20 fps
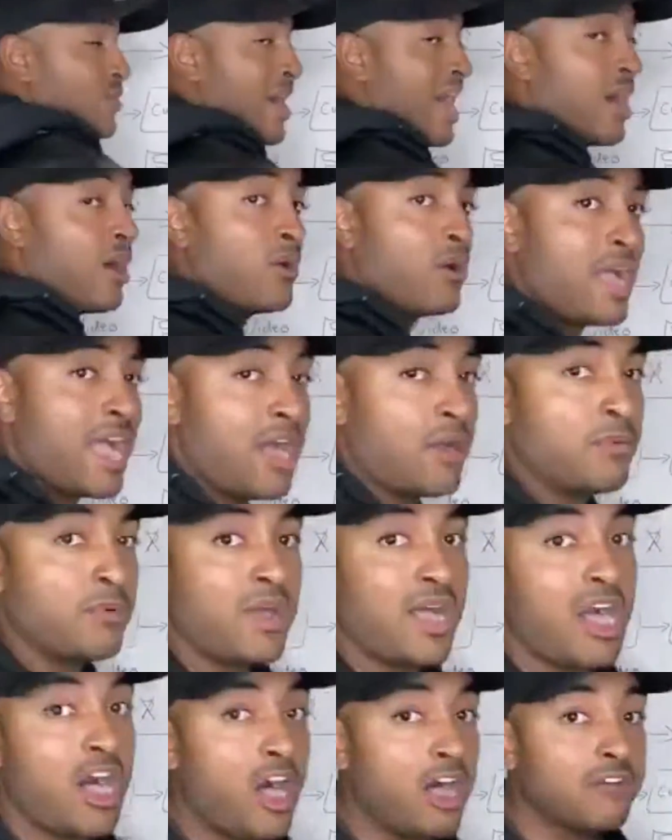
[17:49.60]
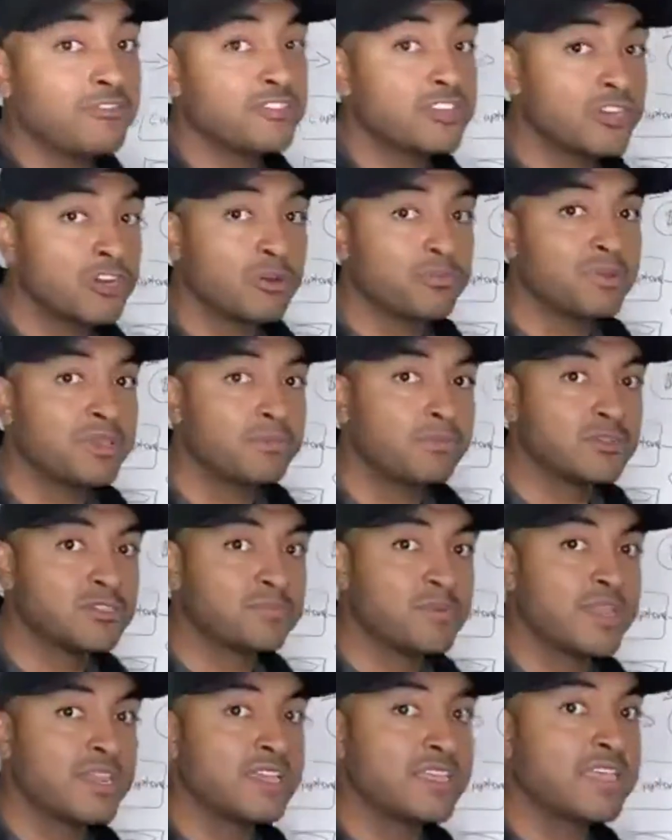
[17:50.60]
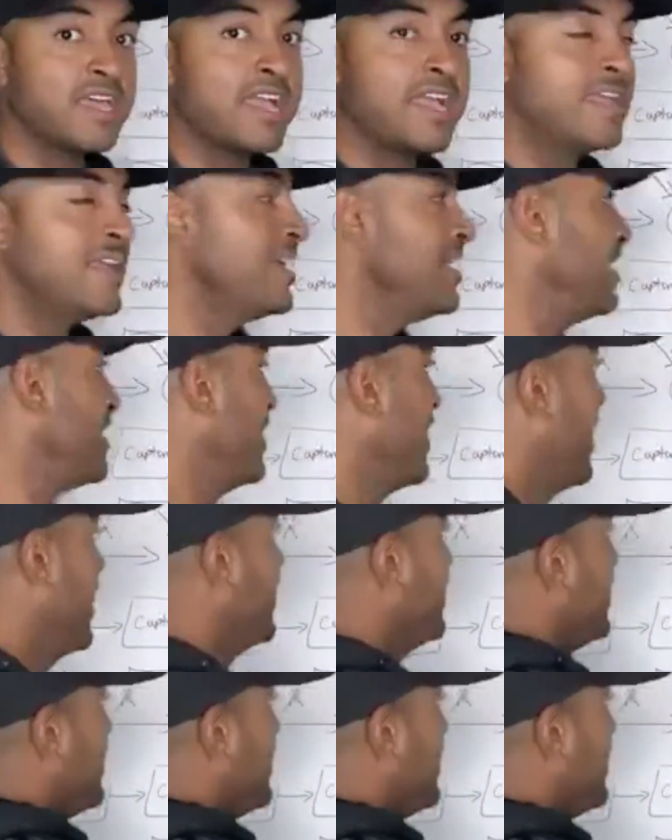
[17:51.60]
how often are people spending that? And